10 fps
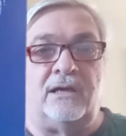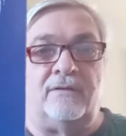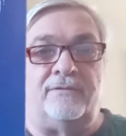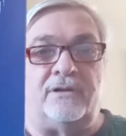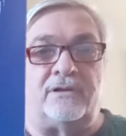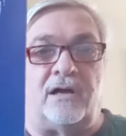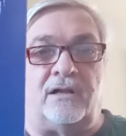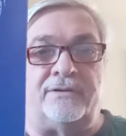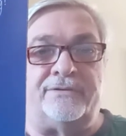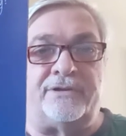Phil
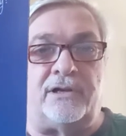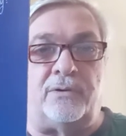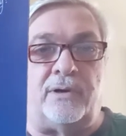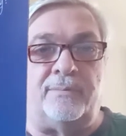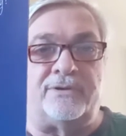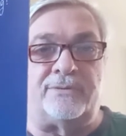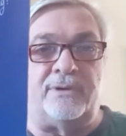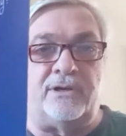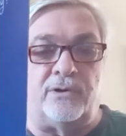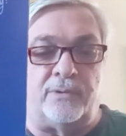Collins, Hello, I Must Be
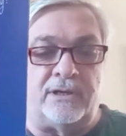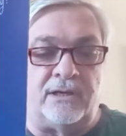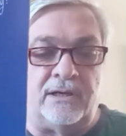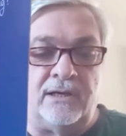Going.